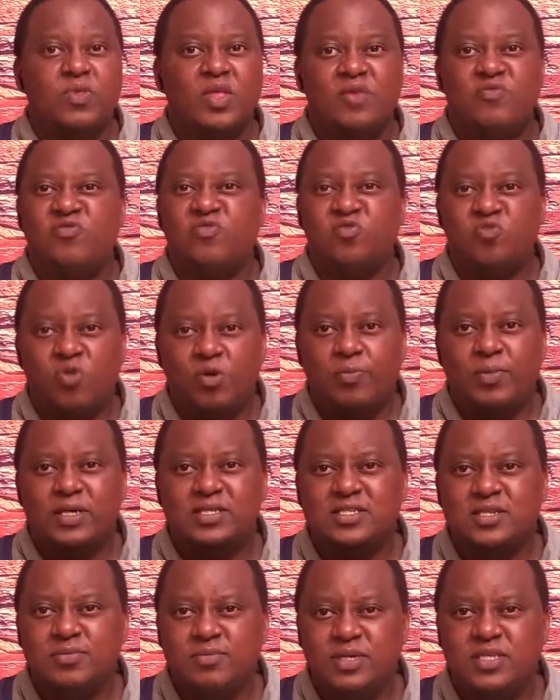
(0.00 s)
If you drop
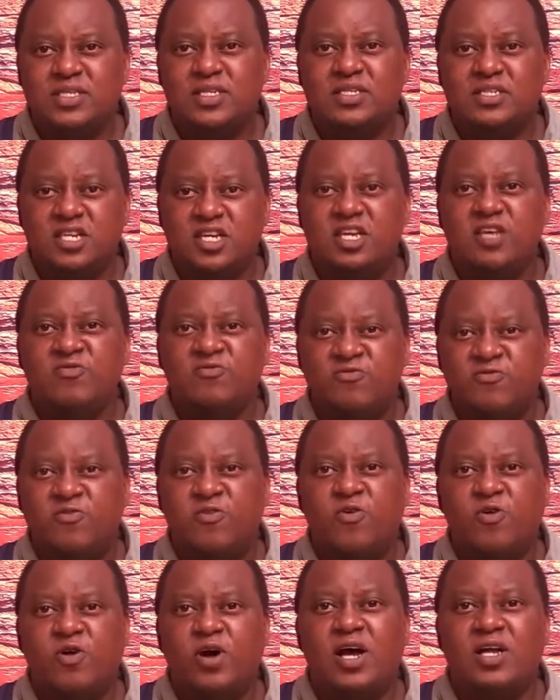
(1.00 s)
us a message,
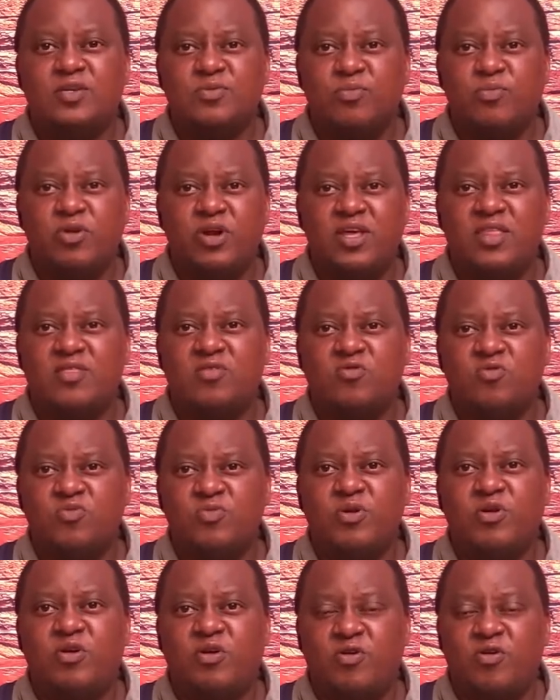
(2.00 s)
info at
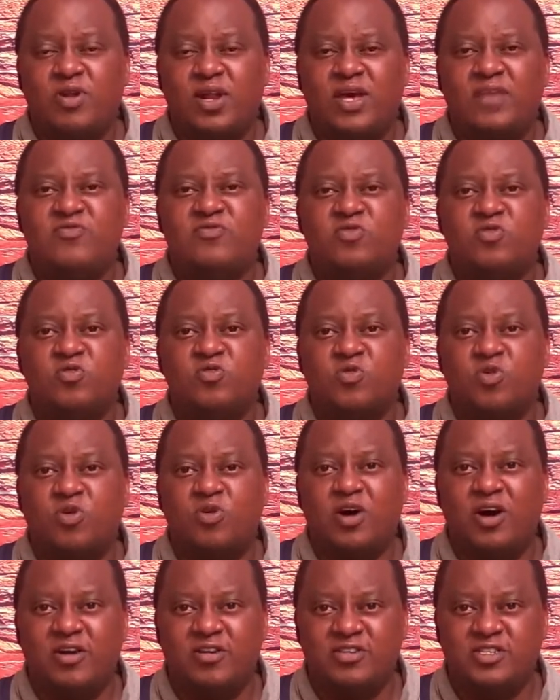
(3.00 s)

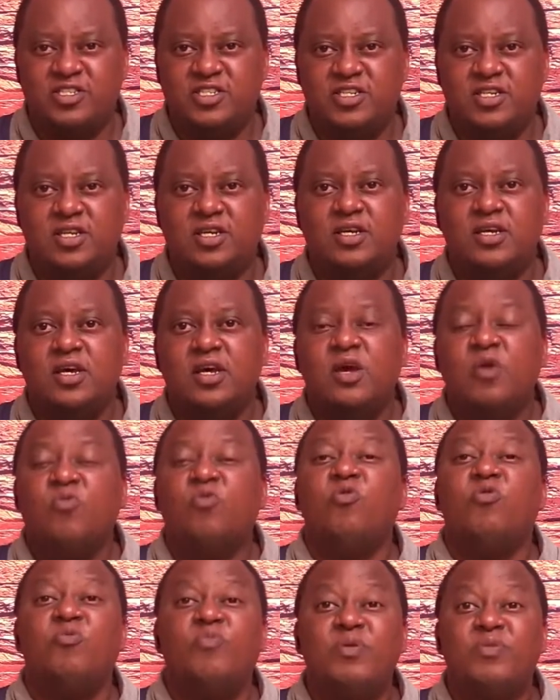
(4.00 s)
breakthroughmiraclelife.org,
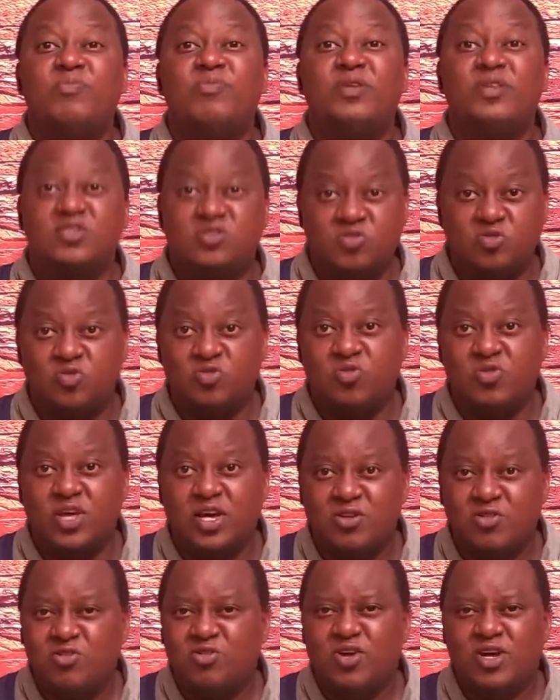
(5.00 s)
we will be pleased to do
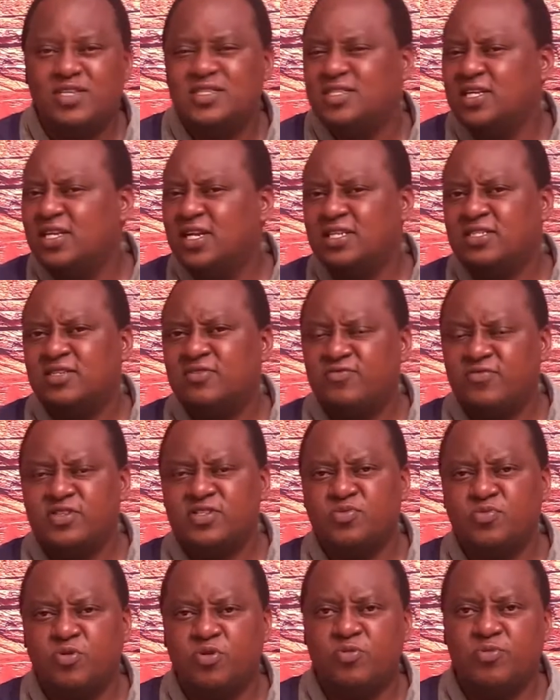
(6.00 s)
that. Or you can send us a
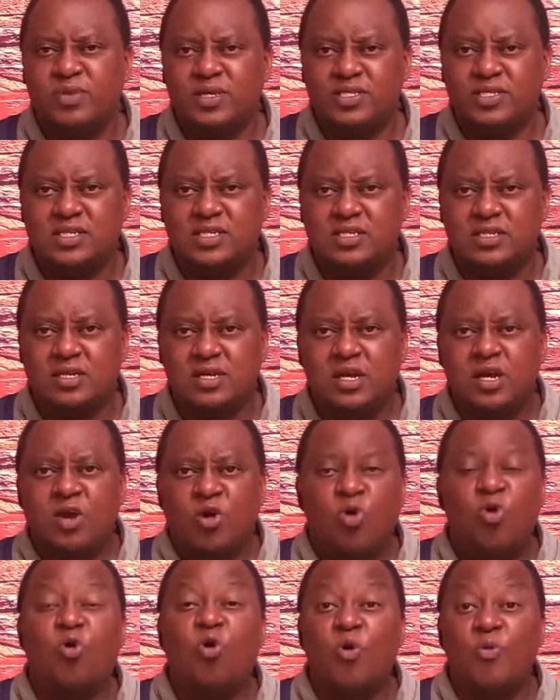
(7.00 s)
Facebook message
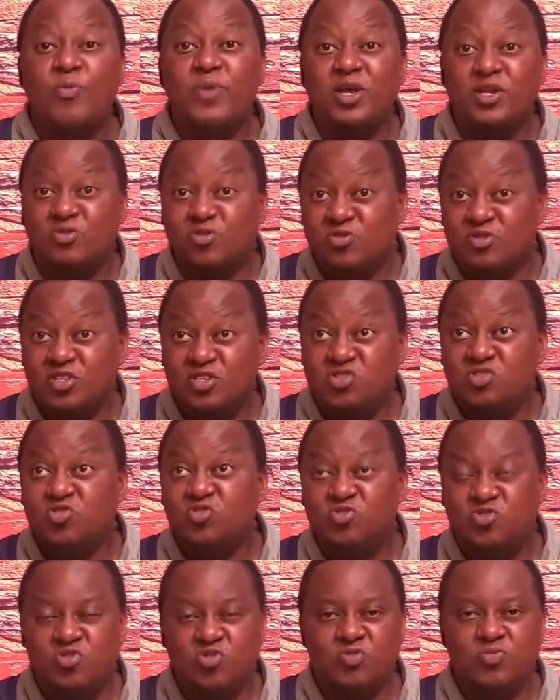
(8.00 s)
or comment on this
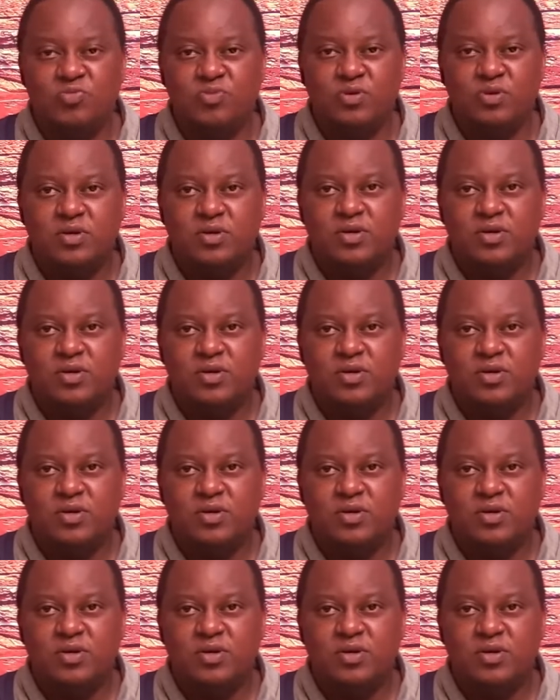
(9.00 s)
YouTube